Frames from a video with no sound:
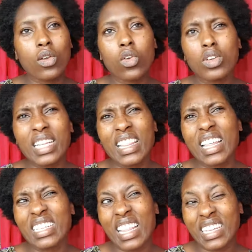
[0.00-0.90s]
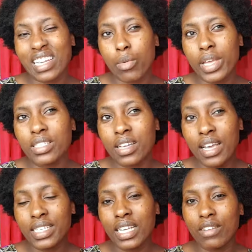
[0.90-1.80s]
not that I wait
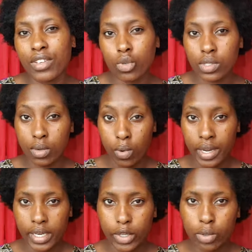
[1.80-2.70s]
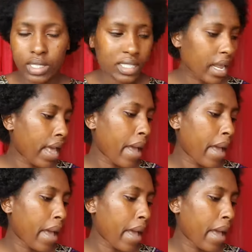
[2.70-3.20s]
till vitu zikuwe reduced,